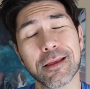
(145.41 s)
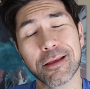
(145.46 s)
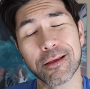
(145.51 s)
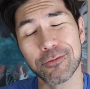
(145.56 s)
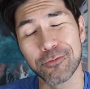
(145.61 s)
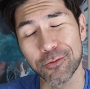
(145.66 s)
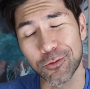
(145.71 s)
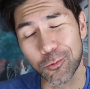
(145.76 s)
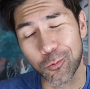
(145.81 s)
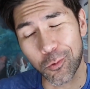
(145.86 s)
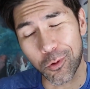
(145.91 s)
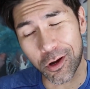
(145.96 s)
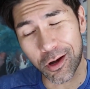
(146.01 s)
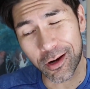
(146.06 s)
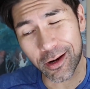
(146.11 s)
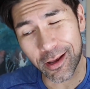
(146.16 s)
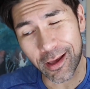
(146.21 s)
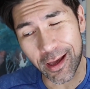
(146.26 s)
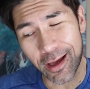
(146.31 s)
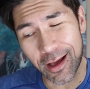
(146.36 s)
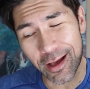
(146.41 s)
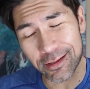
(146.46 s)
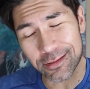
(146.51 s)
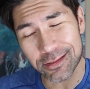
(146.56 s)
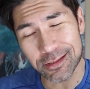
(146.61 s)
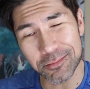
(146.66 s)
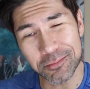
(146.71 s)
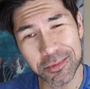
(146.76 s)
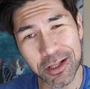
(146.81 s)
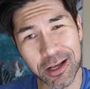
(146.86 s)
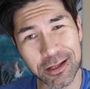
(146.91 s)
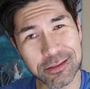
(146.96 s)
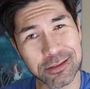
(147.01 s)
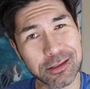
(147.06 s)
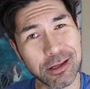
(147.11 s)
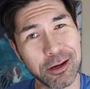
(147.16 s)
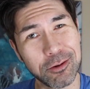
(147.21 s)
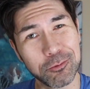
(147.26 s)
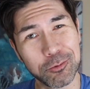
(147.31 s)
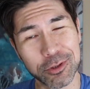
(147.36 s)
If you want to add some
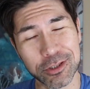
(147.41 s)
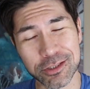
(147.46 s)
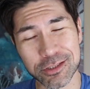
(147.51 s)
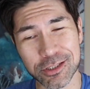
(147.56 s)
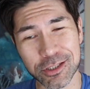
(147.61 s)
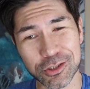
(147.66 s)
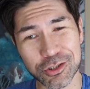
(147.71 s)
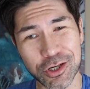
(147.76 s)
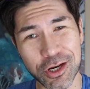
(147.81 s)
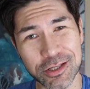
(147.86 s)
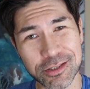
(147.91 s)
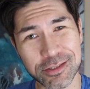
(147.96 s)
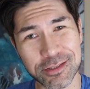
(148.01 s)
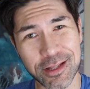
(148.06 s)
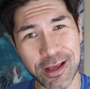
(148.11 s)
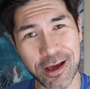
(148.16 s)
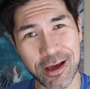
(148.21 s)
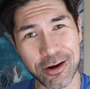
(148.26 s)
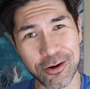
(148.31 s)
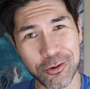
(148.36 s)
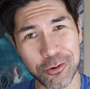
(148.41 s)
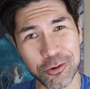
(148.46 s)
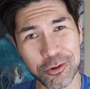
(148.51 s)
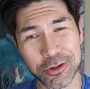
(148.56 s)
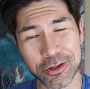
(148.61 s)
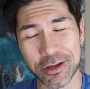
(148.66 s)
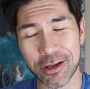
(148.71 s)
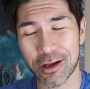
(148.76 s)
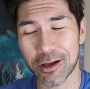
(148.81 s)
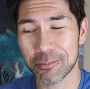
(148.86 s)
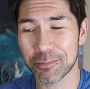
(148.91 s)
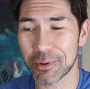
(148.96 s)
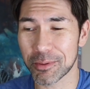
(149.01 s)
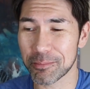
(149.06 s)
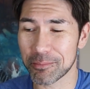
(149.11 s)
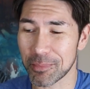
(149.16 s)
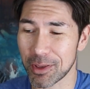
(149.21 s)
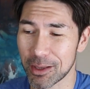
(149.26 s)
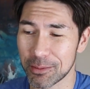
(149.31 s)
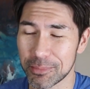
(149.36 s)
nuts, I wouldn't suggest that early on,
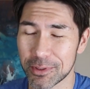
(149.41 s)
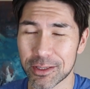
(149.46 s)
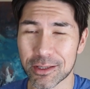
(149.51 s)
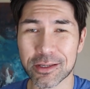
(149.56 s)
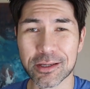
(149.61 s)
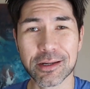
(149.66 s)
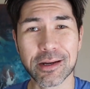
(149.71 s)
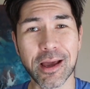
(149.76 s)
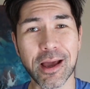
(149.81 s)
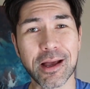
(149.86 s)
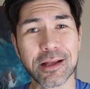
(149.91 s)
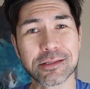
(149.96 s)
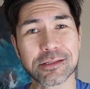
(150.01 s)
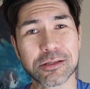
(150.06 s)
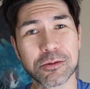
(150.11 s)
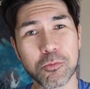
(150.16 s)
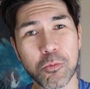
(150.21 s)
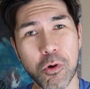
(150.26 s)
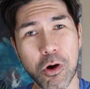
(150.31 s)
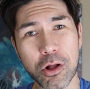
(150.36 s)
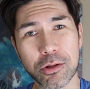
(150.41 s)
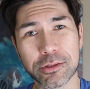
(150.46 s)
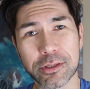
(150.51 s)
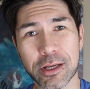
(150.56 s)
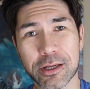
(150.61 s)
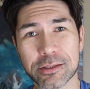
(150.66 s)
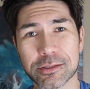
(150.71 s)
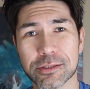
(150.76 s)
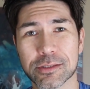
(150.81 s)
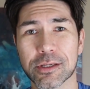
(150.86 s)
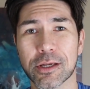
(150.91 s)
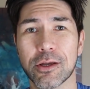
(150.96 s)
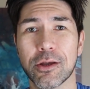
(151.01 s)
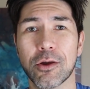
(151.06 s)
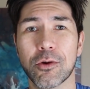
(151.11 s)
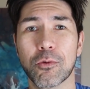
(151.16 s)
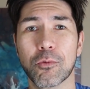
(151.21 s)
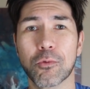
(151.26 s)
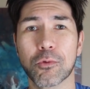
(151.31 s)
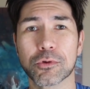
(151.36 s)
but maybe you could add some walnuts
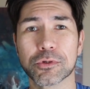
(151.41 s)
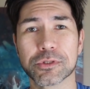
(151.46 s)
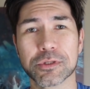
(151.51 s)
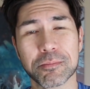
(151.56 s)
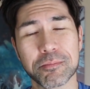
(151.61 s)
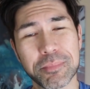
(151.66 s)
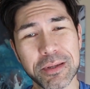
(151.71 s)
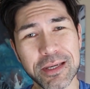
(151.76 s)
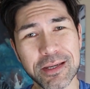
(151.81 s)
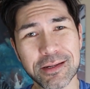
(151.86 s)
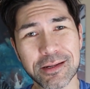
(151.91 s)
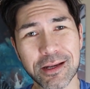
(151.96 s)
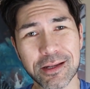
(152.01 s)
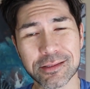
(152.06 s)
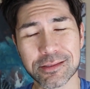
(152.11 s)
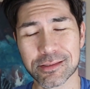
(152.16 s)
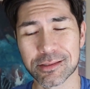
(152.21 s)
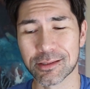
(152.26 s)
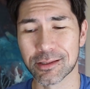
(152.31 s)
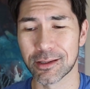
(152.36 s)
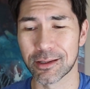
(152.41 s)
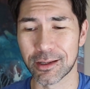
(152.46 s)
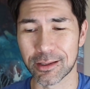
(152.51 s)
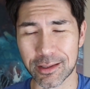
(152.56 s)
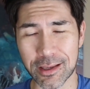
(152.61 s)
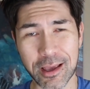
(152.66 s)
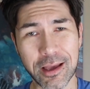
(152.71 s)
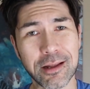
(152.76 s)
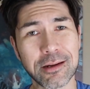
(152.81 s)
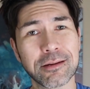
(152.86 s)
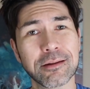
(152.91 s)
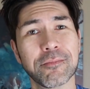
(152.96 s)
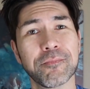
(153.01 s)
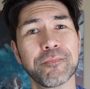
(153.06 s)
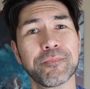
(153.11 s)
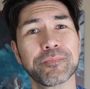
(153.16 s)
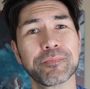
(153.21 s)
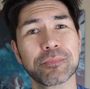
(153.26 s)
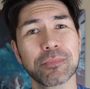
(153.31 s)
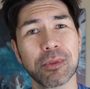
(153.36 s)
or some peanuts. Again,
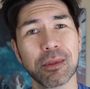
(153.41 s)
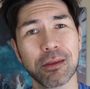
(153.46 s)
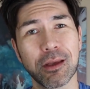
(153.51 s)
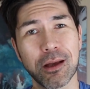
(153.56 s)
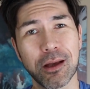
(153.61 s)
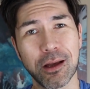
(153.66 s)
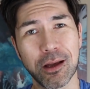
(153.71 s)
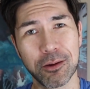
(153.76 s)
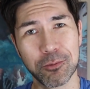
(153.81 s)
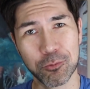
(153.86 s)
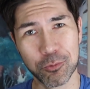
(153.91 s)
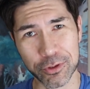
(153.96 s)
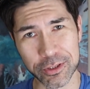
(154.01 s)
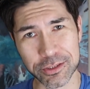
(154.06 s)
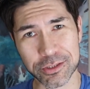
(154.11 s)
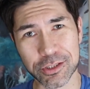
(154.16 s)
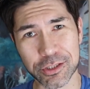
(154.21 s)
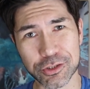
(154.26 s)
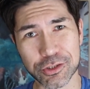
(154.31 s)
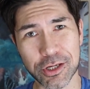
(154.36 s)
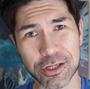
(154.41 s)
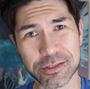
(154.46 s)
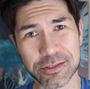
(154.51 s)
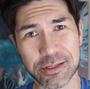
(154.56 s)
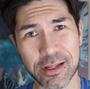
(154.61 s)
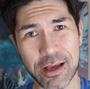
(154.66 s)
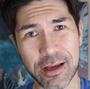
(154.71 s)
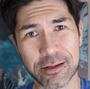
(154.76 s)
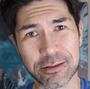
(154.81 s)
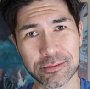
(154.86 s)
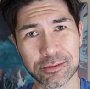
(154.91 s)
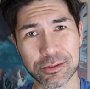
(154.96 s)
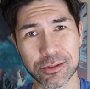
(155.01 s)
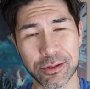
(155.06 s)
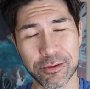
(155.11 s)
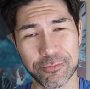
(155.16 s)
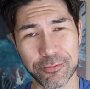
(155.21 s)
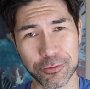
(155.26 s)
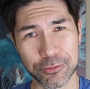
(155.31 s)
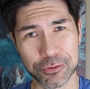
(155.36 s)
I wouldn't suggest that
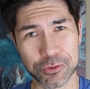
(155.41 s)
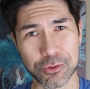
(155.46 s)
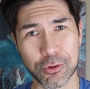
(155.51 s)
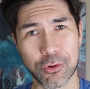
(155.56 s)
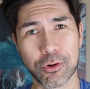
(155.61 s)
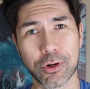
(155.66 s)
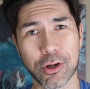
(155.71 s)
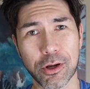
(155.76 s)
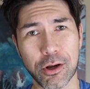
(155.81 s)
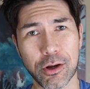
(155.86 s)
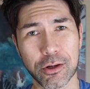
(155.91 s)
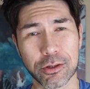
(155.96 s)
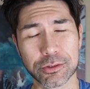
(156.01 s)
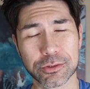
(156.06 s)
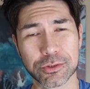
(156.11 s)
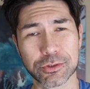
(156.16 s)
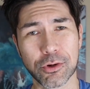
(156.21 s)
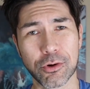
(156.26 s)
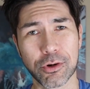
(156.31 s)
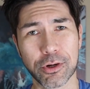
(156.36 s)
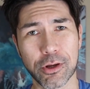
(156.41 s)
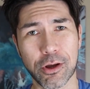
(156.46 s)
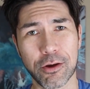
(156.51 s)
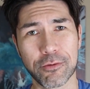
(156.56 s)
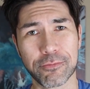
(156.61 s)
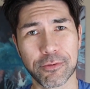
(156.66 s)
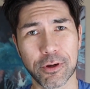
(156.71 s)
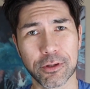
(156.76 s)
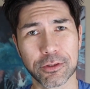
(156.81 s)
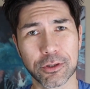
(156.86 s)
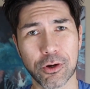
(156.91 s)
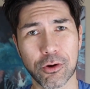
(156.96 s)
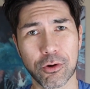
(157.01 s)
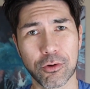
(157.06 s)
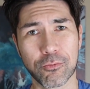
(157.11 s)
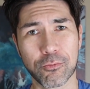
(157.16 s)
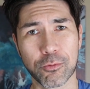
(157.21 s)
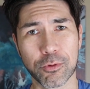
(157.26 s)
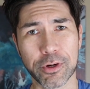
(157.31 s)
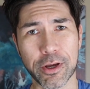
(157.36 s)
if you're starting off, starting off on the
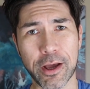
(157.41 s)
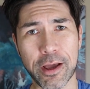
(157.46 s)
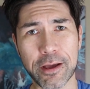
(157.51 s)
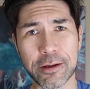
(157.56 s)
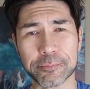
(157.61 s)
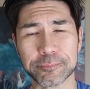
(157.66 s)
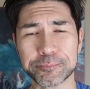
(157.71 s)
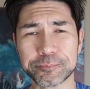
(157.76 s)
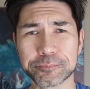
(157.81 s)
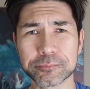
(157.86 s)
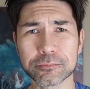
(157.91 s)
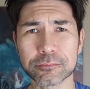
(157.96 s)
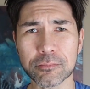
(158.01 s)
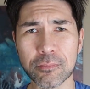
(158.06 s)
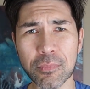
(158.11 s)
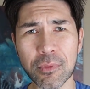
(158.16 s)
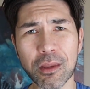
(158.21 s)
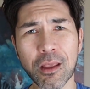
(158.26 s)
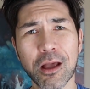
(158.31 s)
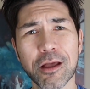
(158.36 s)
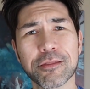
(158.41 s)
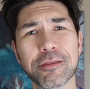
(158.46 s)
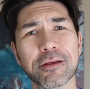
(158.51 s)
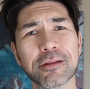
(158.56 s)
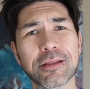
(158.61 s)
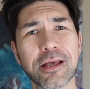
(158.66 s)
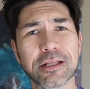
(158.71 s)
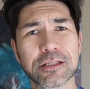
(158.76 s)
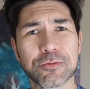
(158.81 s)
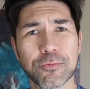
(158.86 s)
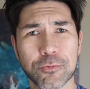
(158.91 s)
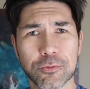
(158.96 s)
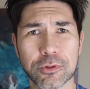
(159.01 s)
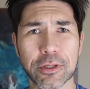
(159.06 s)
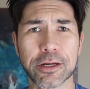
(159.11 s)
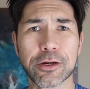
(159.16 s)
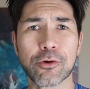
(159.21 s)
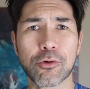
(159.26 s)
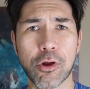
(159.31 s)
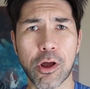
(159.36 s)
carnivore diet. I think that's for
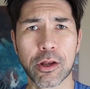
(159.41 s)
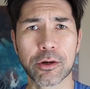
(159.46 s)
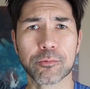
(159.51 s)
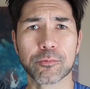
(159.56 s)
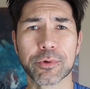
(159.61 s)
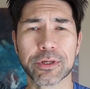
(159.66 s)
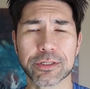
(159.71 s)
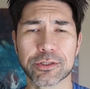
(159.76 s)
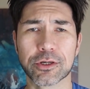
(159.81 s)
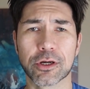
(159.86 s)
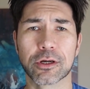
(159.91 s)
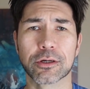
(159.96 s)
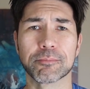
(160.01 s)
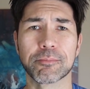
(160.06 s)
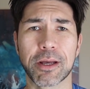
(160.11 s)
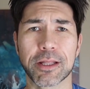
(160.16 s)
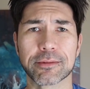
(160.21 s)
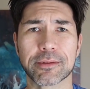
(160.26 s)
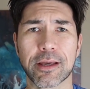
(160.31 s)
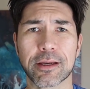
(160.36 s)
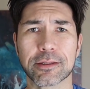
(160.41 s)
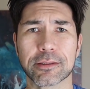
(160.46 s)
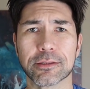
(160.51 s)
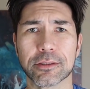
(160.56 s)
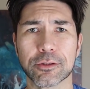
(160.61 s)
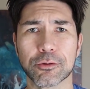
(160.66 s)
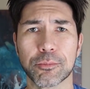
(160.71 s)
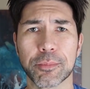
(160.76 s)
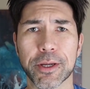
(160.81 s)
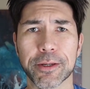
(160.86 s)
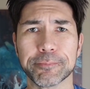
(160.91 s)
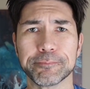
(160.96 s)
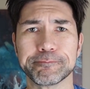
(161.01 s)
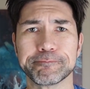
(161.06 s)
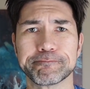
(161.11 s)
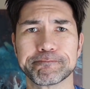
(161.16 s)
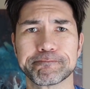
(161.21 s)
later on. We could talk about that in a little bit.